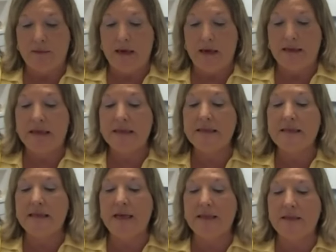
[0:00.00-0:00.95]
A
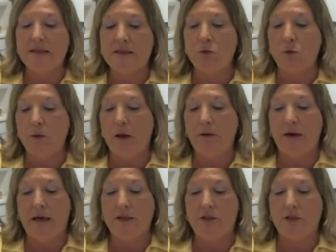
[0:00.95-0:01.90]
designated central
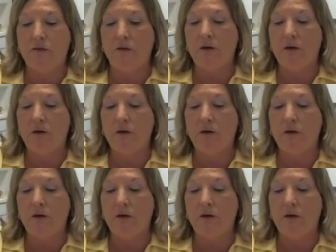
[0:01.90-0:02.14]
location for